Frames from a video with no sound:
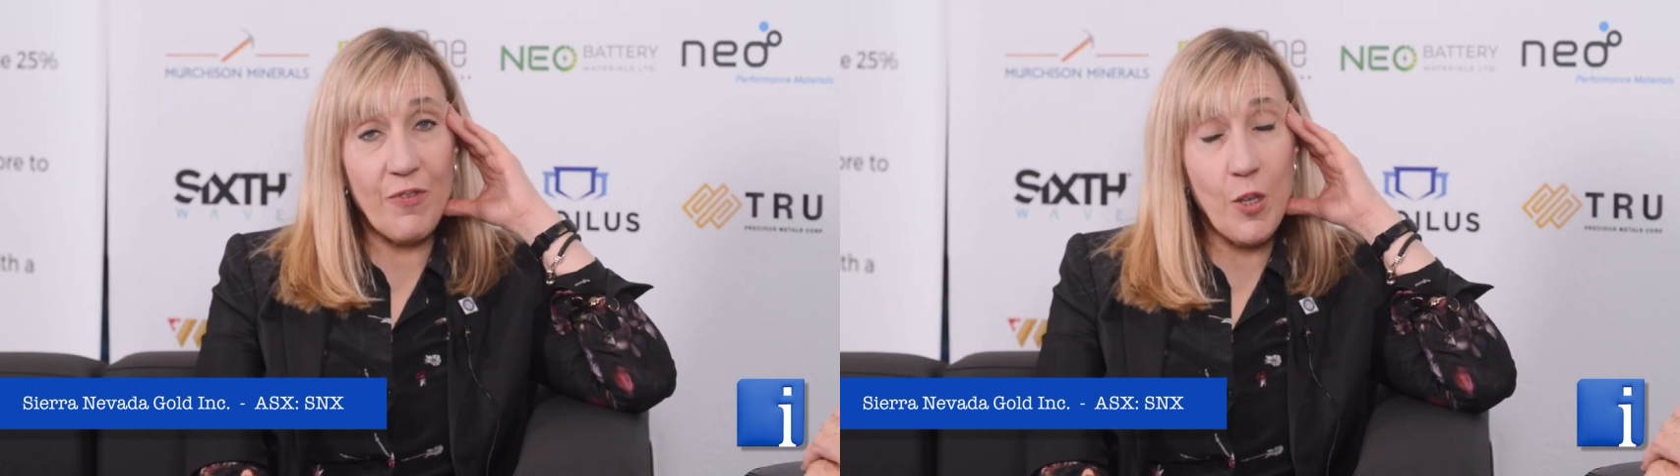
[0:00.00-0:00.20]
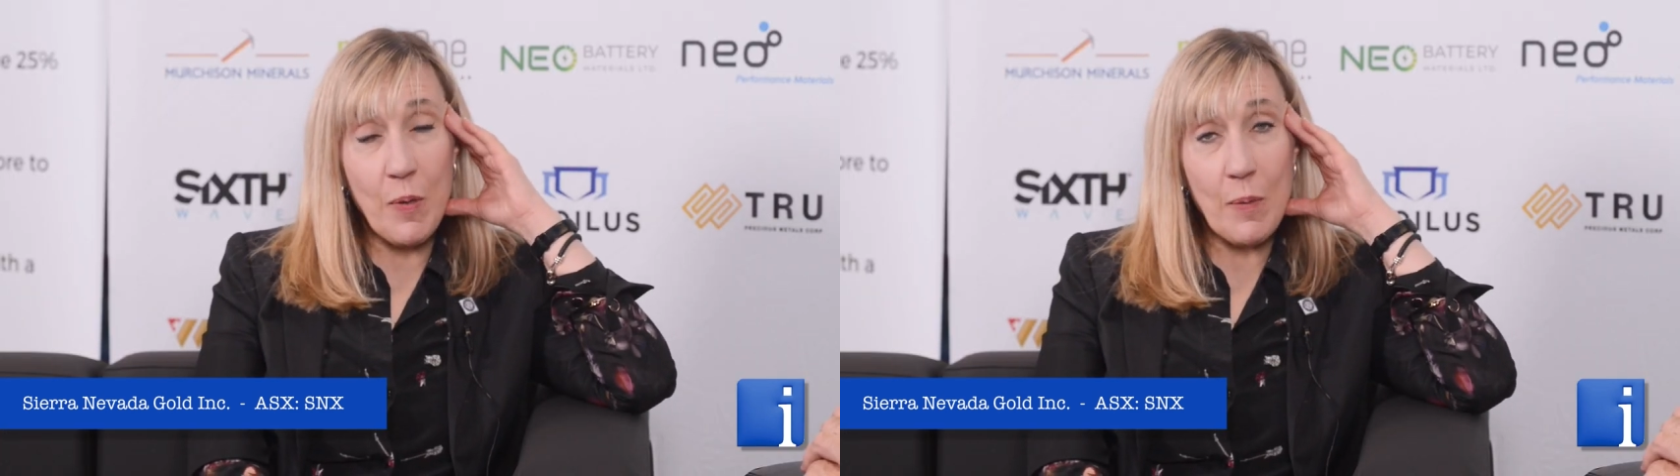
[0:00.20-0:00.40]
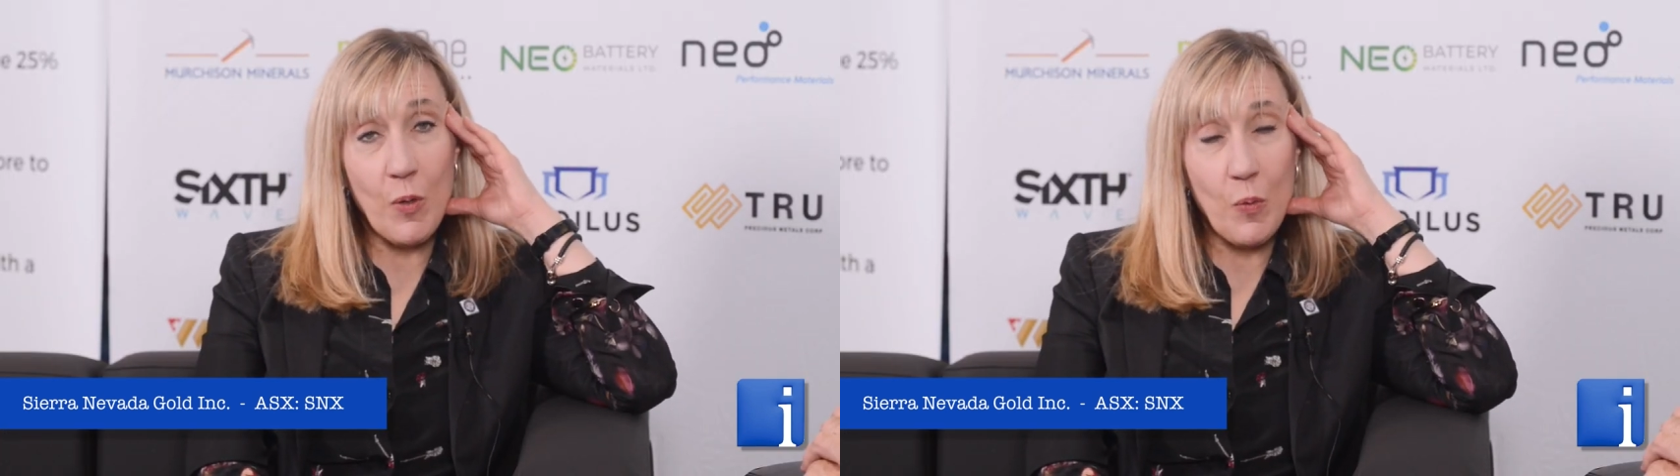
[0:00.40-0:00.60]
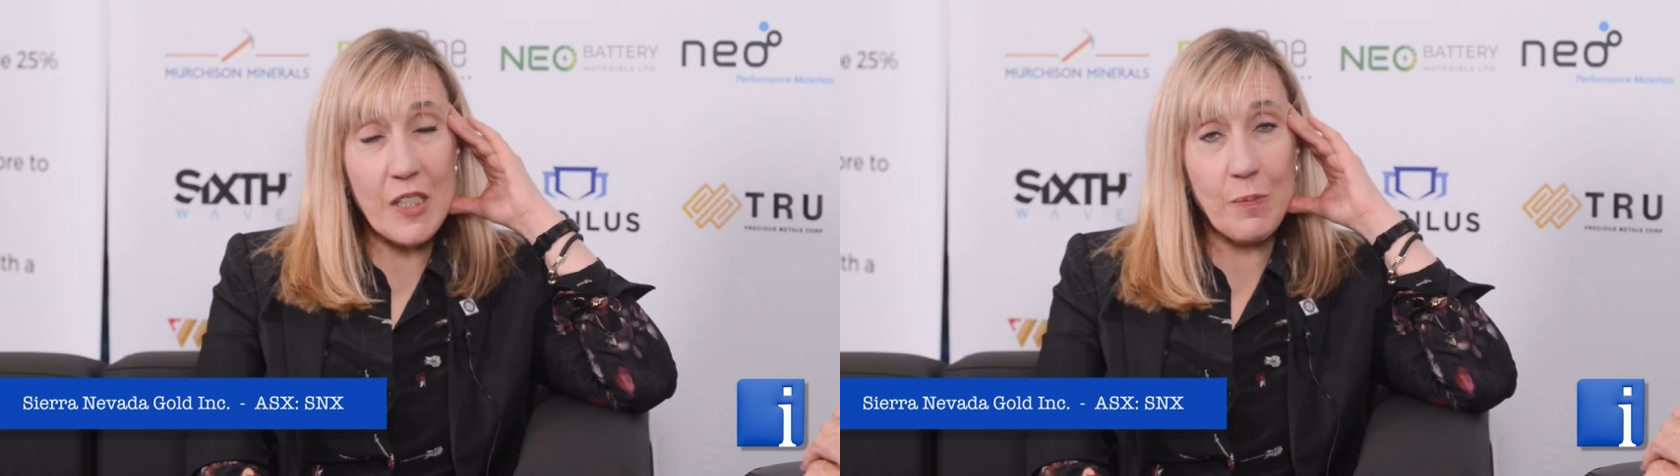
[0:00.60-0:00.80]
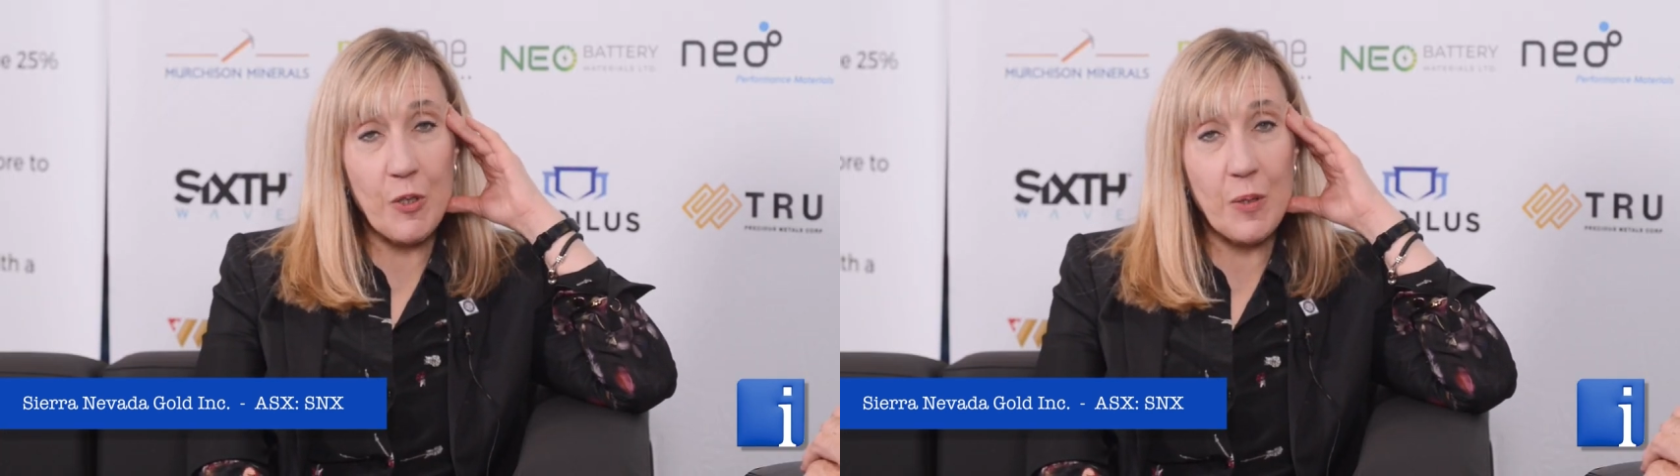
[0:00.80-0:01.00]
a few people
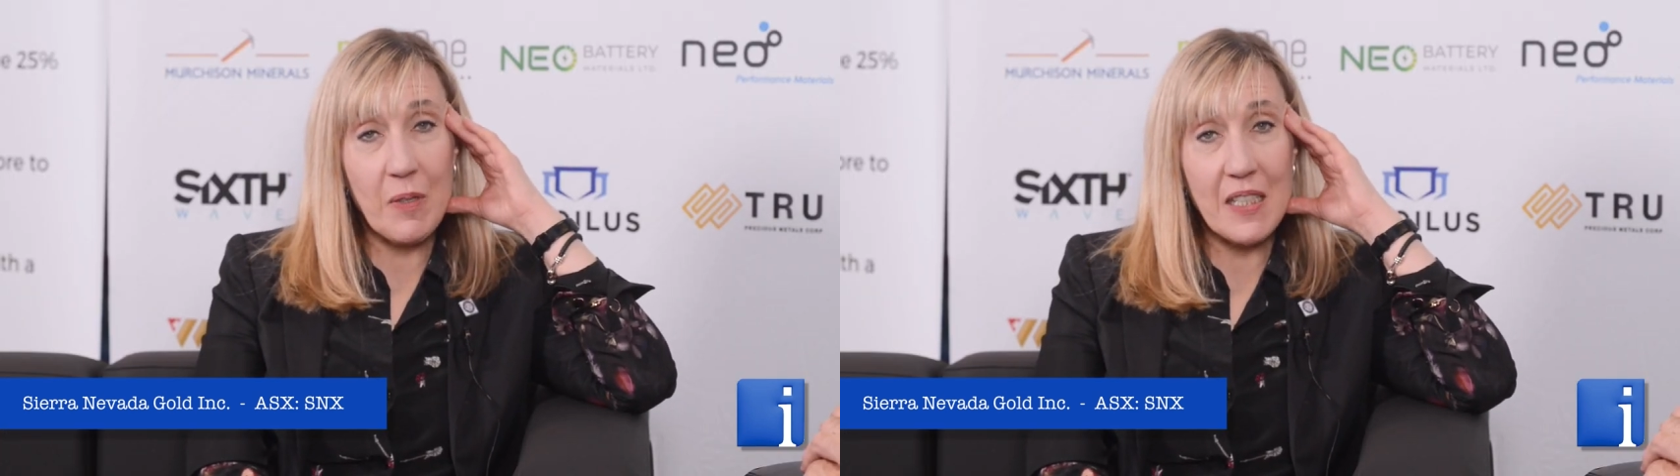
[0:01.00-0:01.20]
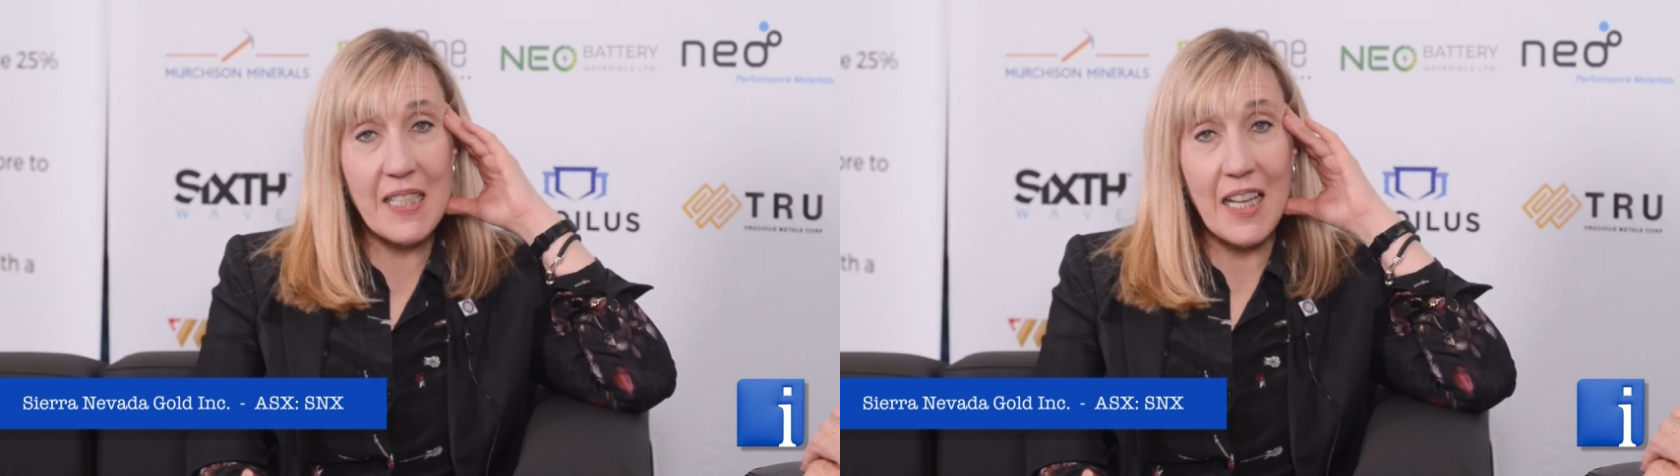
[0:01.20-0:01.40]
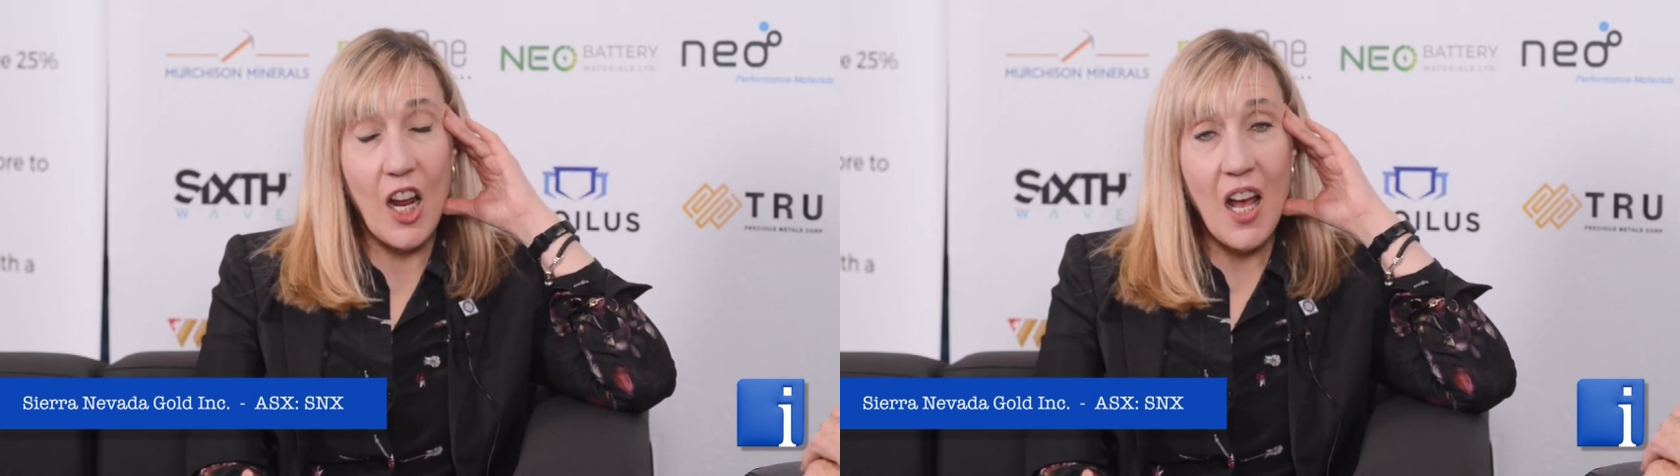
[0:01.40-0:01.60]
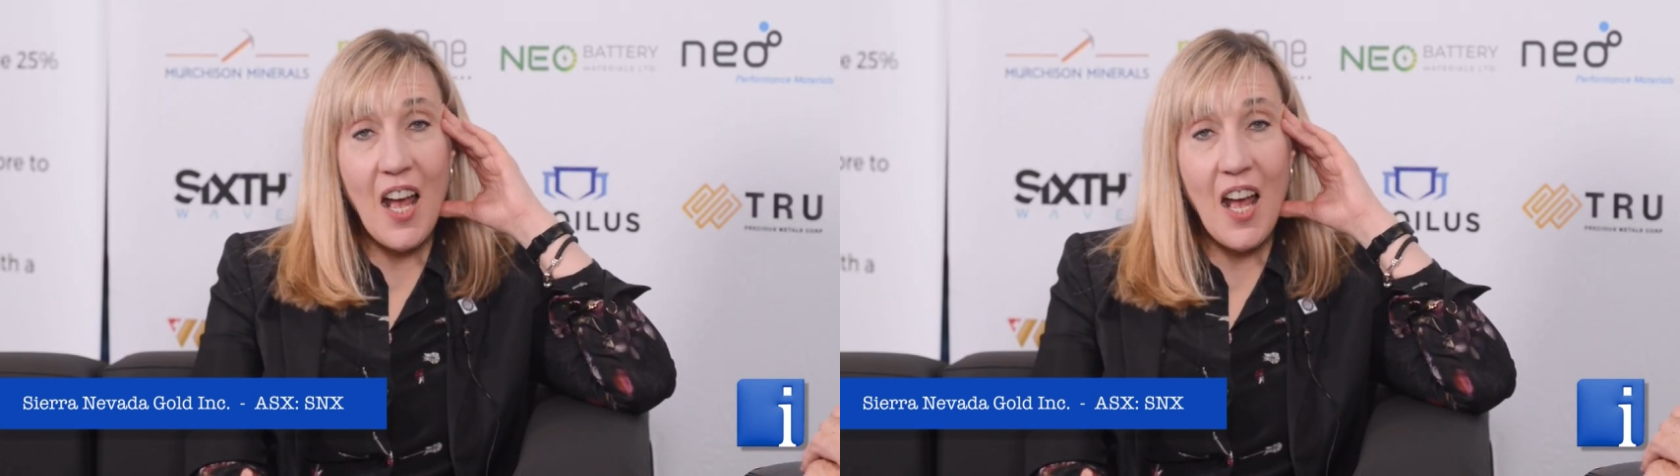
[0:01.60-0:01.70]
whispered to me and said,